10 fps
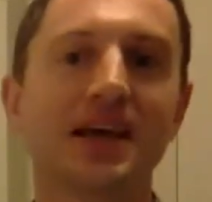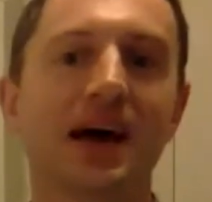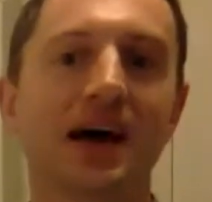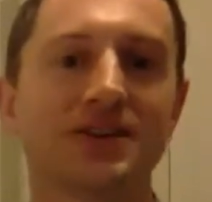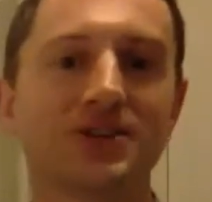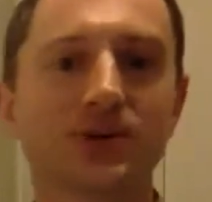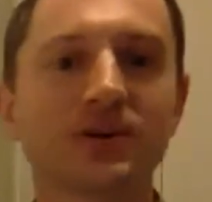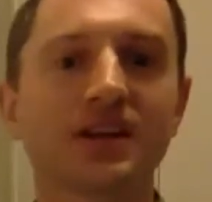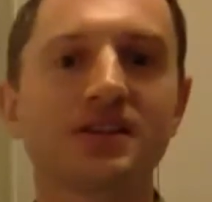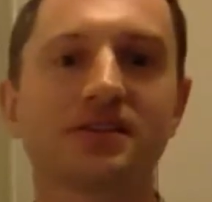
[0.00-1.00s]
The short
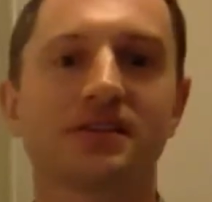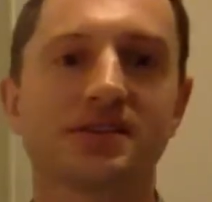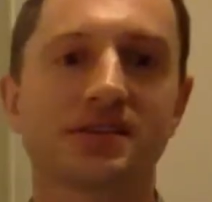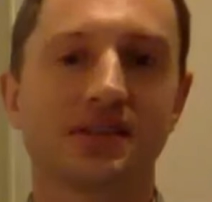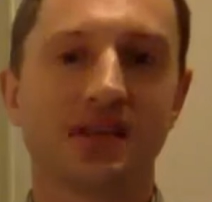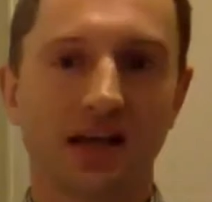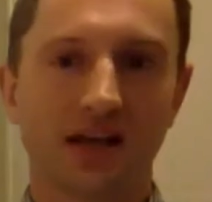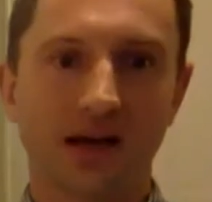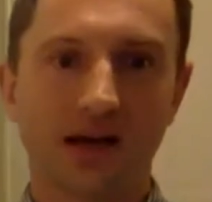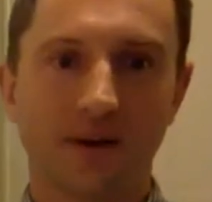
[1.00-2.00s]
answer is that
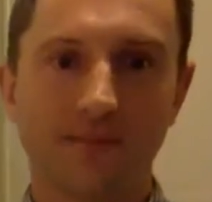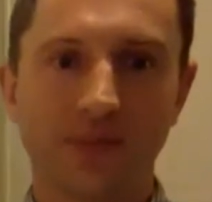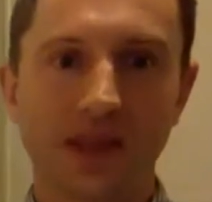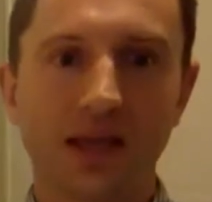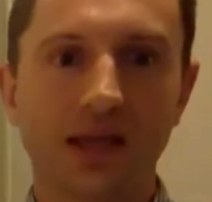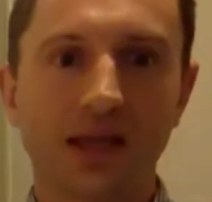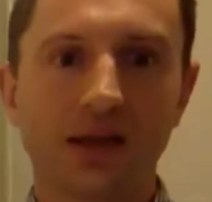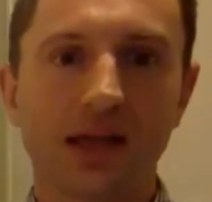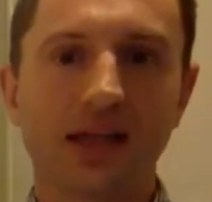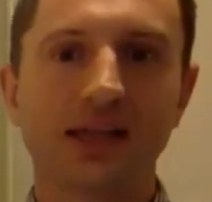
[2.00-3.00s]

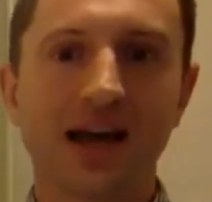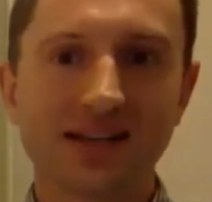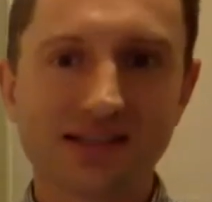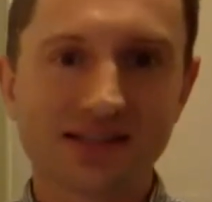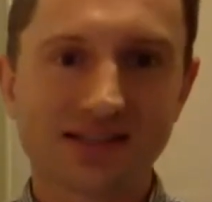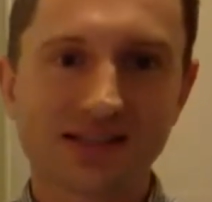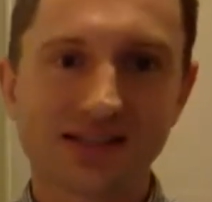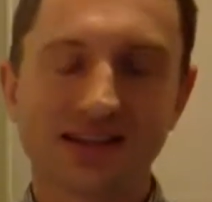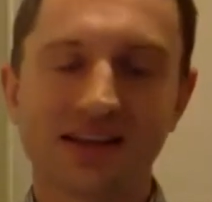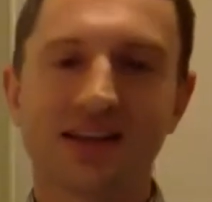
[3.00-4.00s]

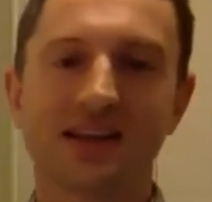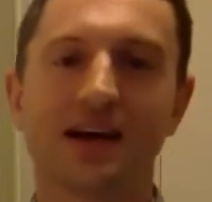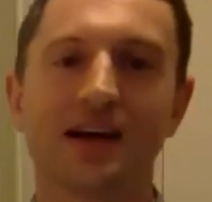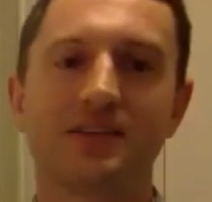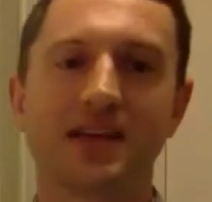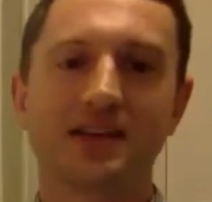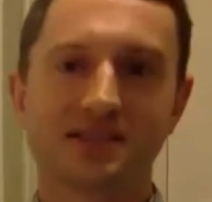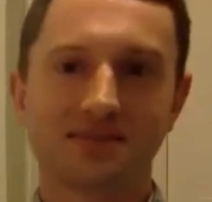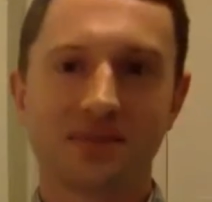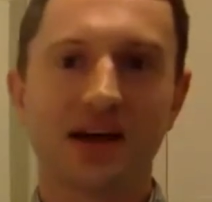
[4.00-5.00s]
yes, the
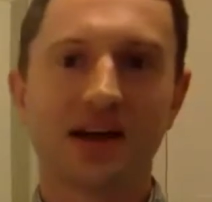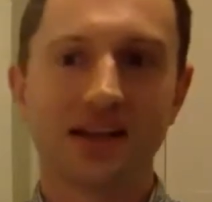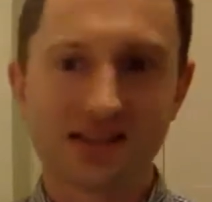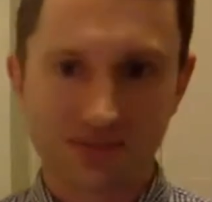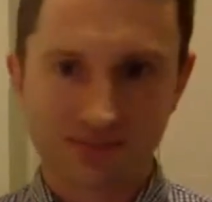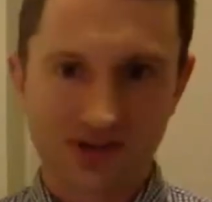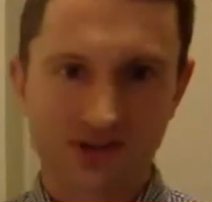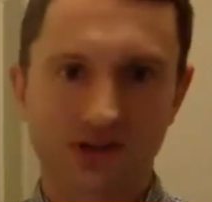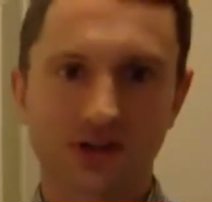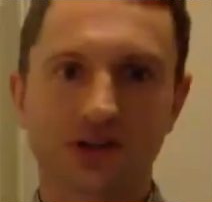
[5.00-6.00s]
Instant Pot is a
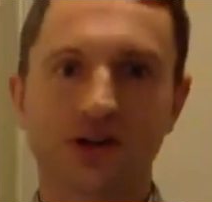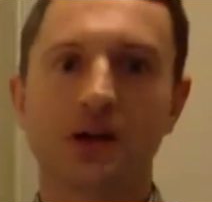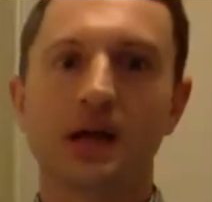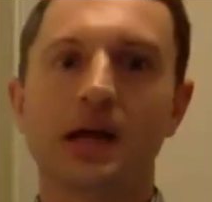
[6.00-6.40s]
pressure cooker.